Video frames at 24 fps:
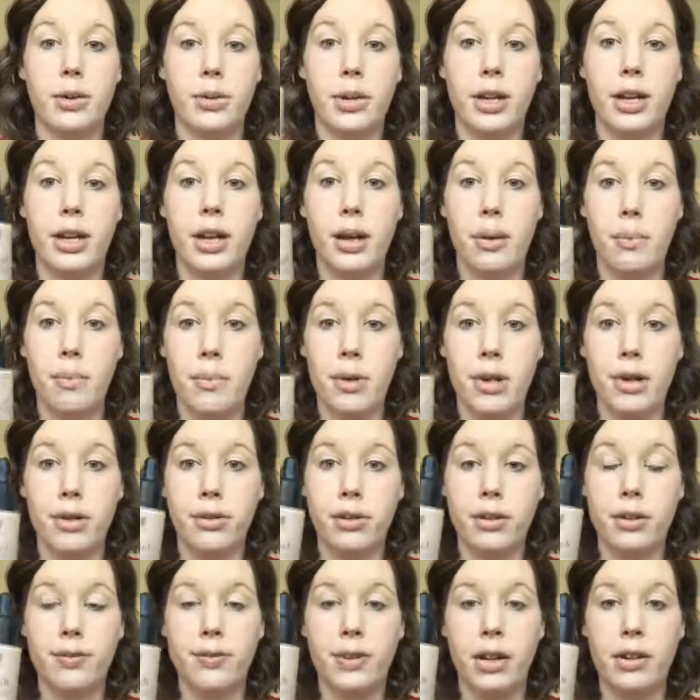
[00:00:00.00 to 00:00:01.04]
Liquid
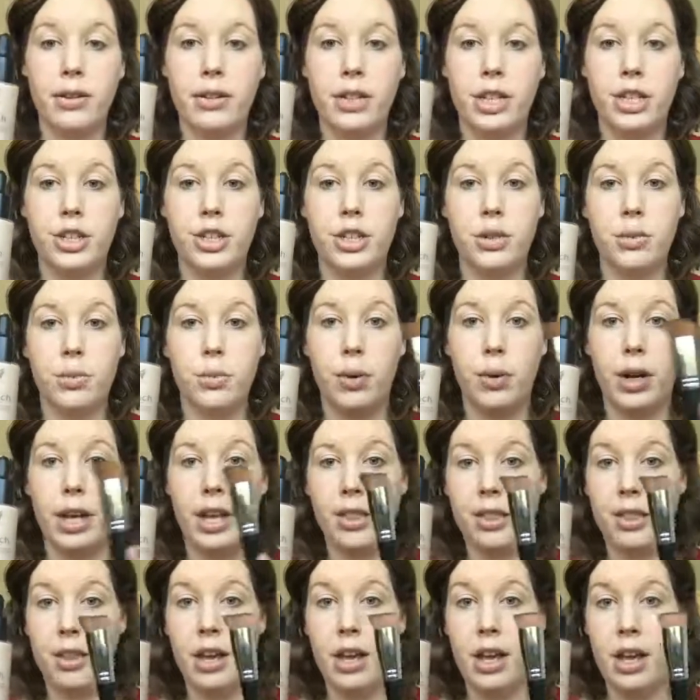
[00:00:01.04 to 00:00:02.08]
Mineral Foundation
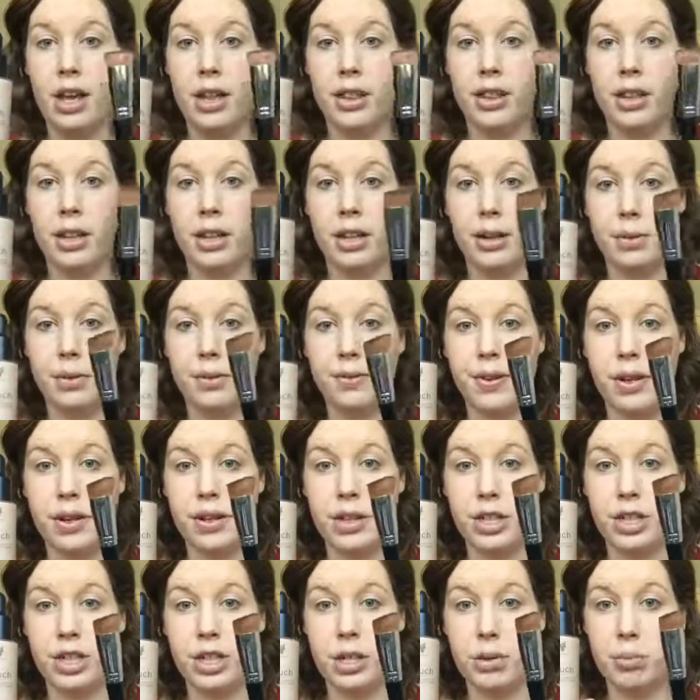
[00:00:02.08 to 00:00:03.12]
with the liquid
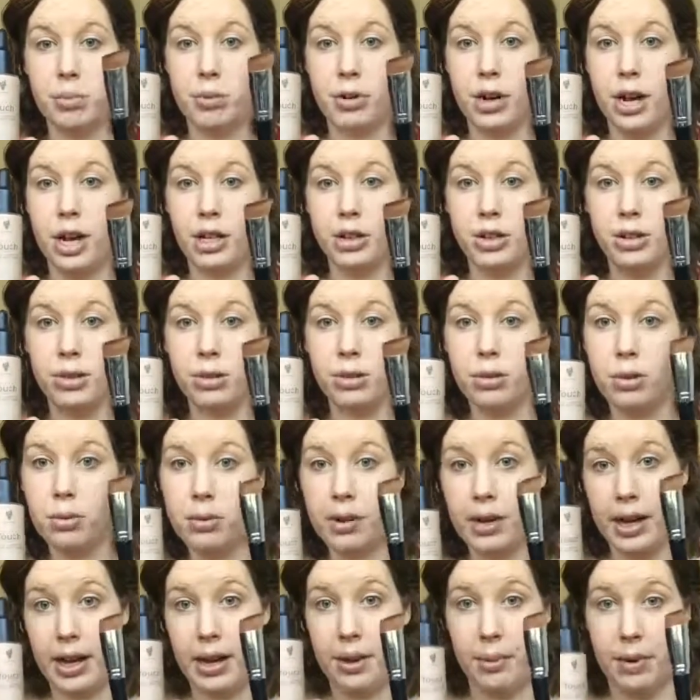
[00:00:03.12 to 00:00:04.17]
foundation brush to
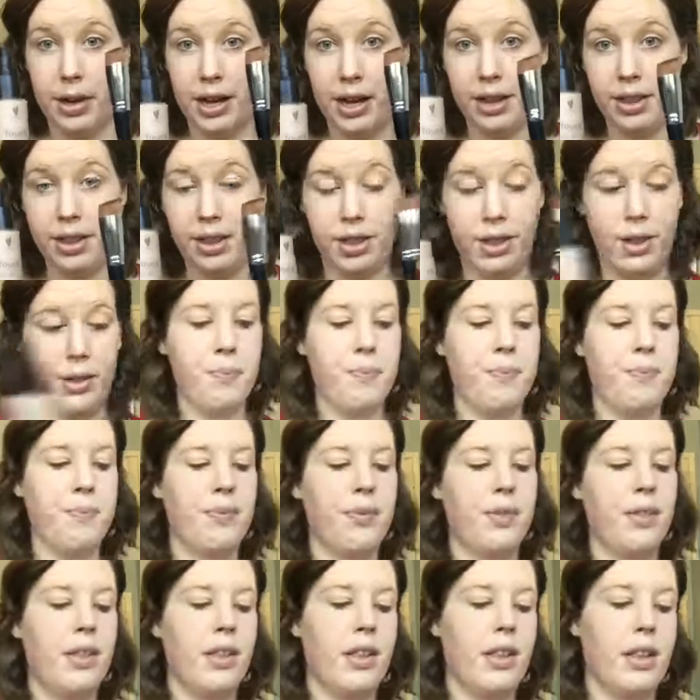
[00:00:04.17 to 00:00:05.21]
apply it with.
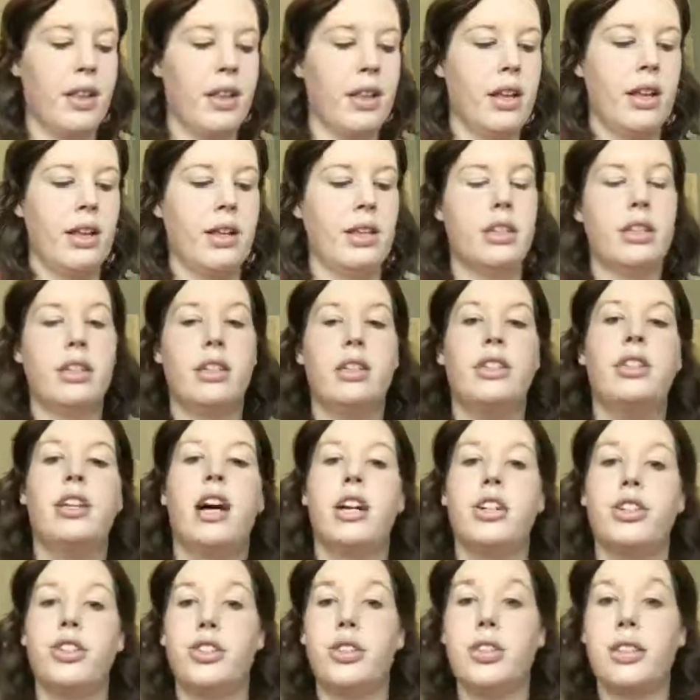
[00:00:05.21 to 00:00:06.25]

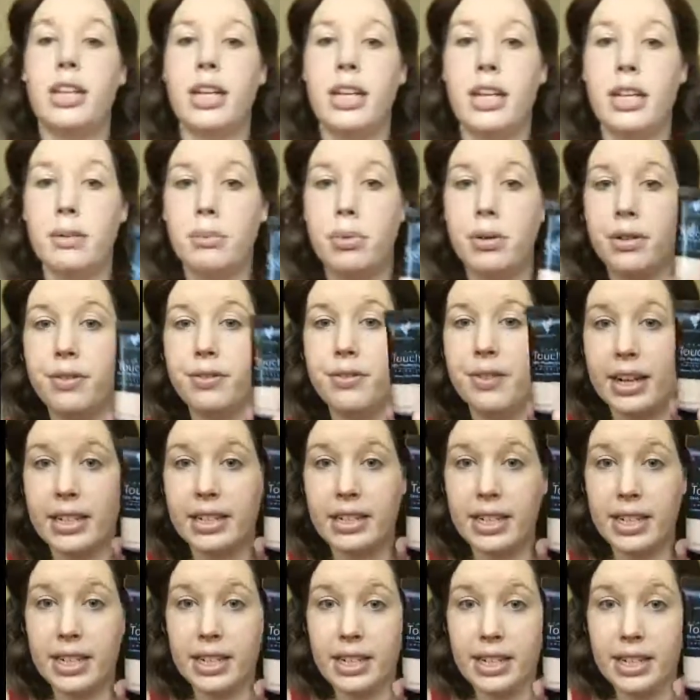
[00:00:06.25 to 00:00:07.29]
Touch Skin
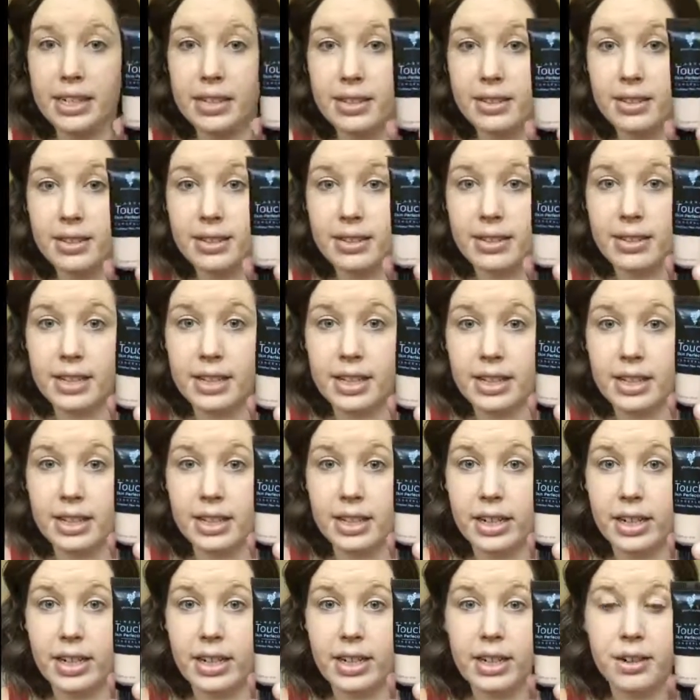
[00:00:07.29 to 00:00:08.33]
Perfecting
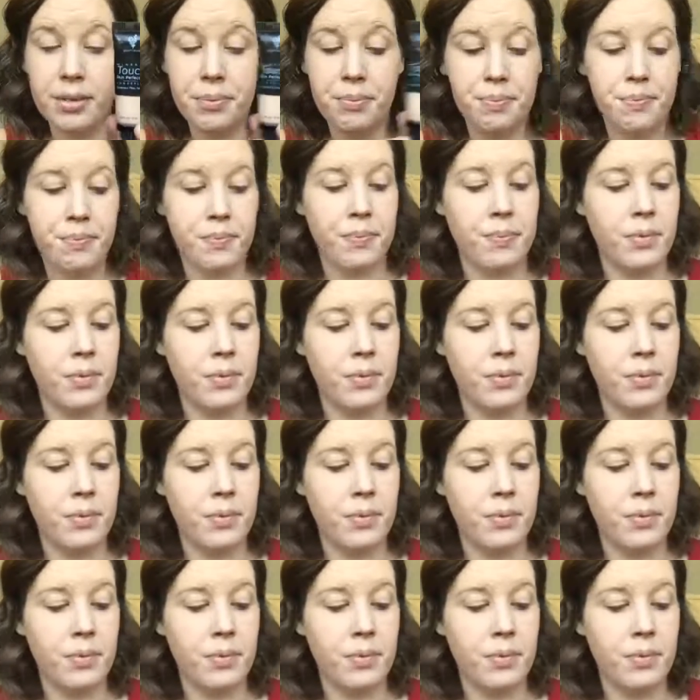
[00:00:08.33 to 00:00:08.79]
Concealer.